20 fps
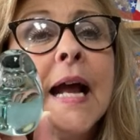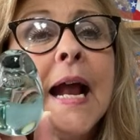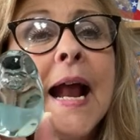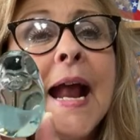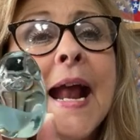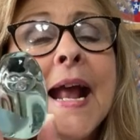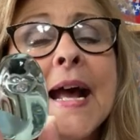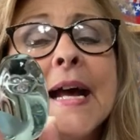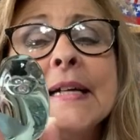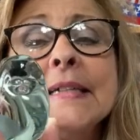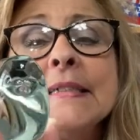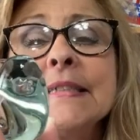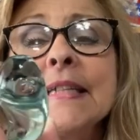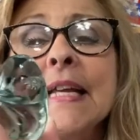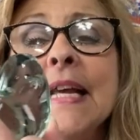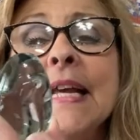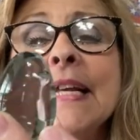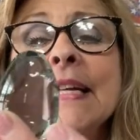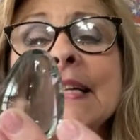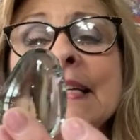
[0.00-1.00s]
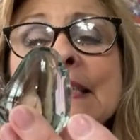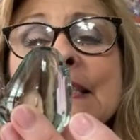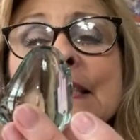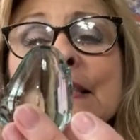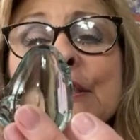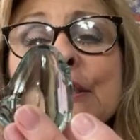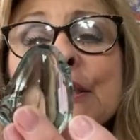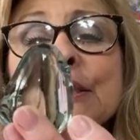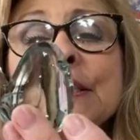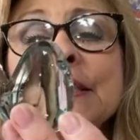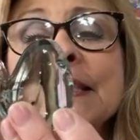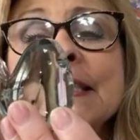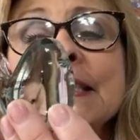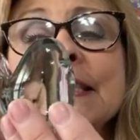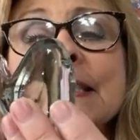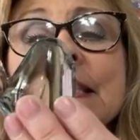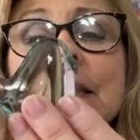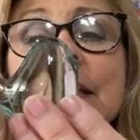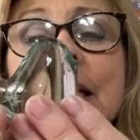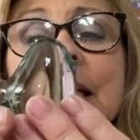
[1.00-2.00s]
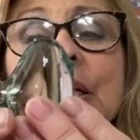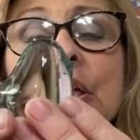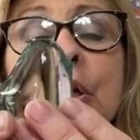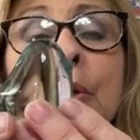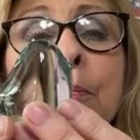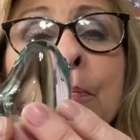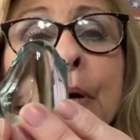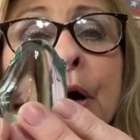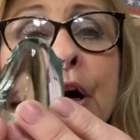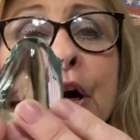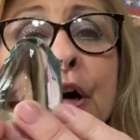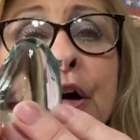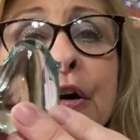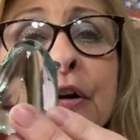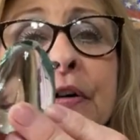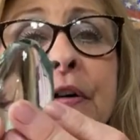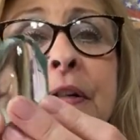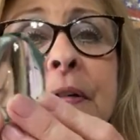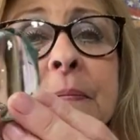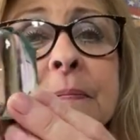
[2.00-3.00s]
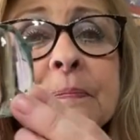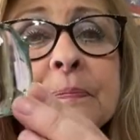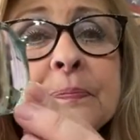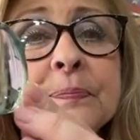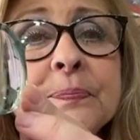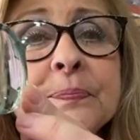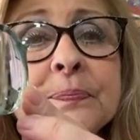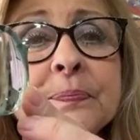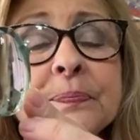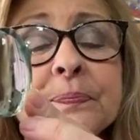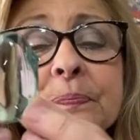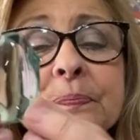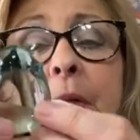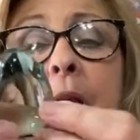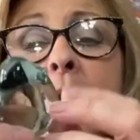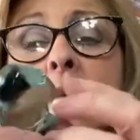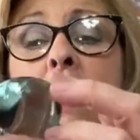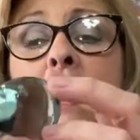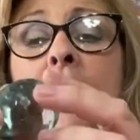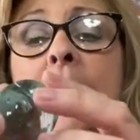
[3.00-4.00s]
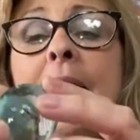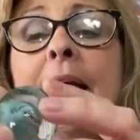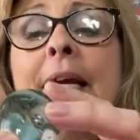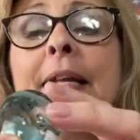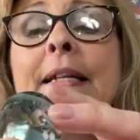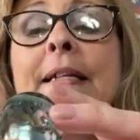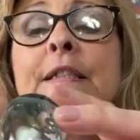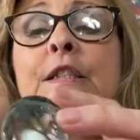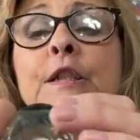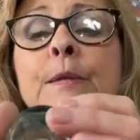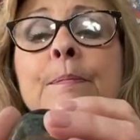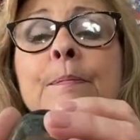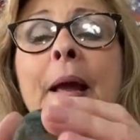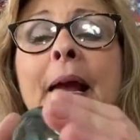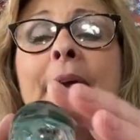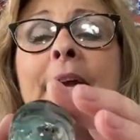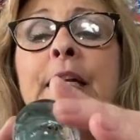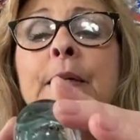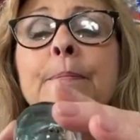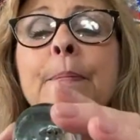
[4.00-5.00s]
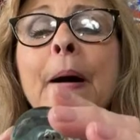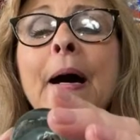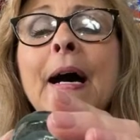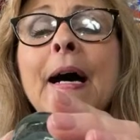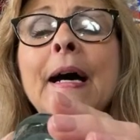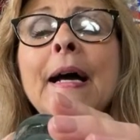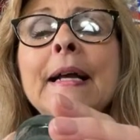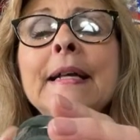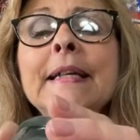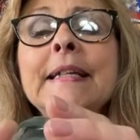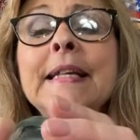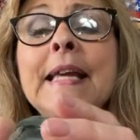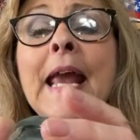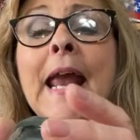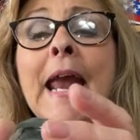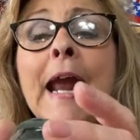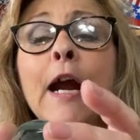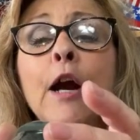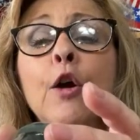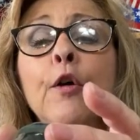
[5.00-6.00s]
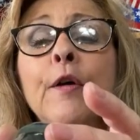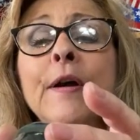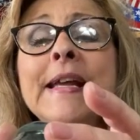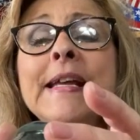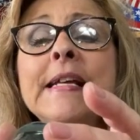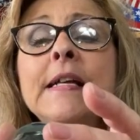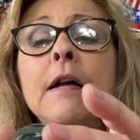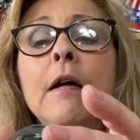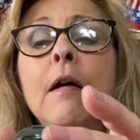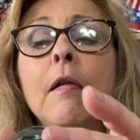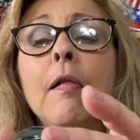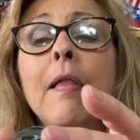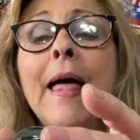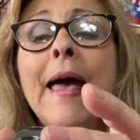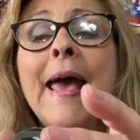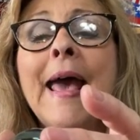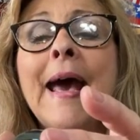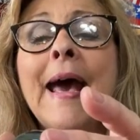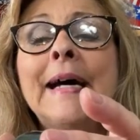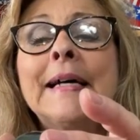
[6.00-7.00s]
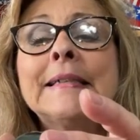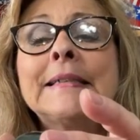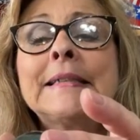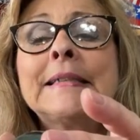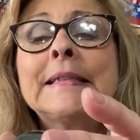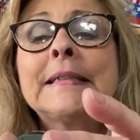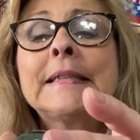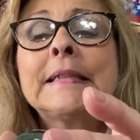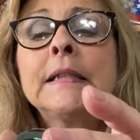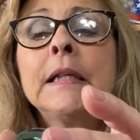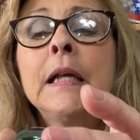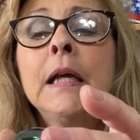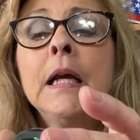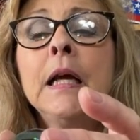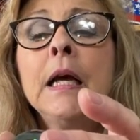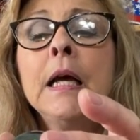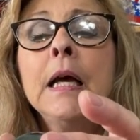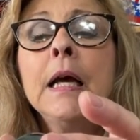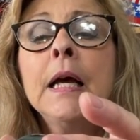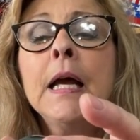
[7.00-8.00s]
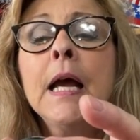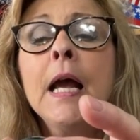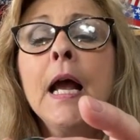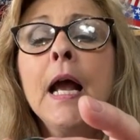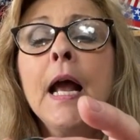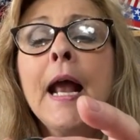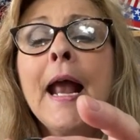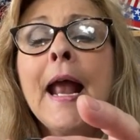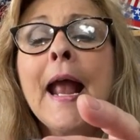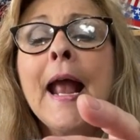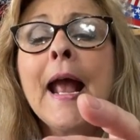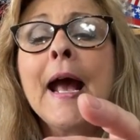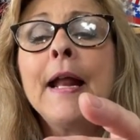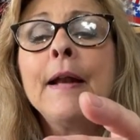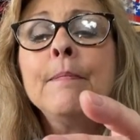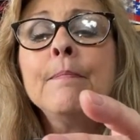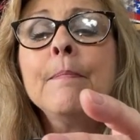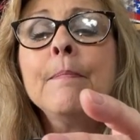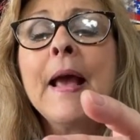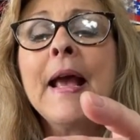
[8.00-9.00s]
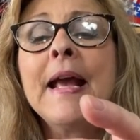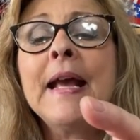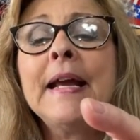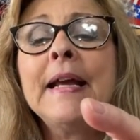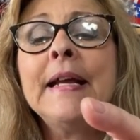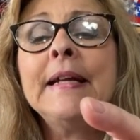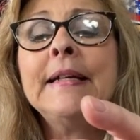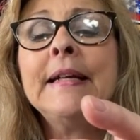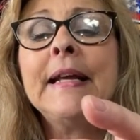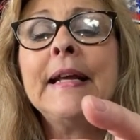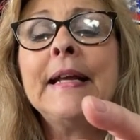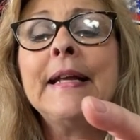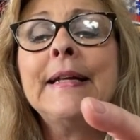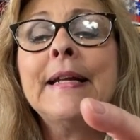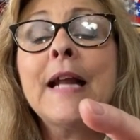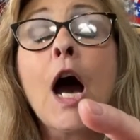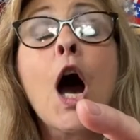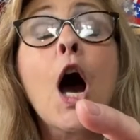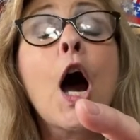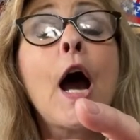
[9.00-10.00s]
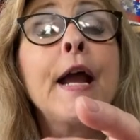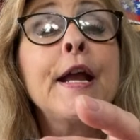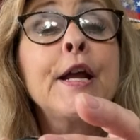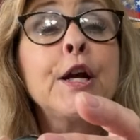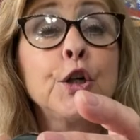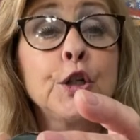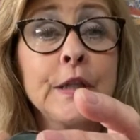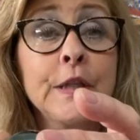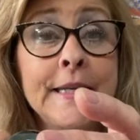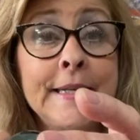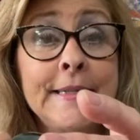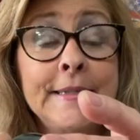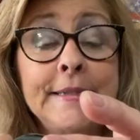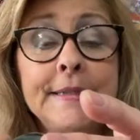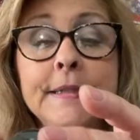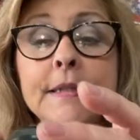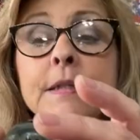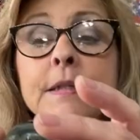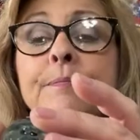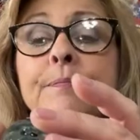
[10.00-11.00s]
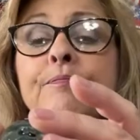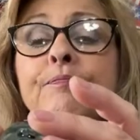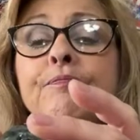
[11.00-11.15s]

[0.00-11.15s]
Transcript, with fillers: And it is just this little bird. It is made by Kerry Glass, handmade in Ireland.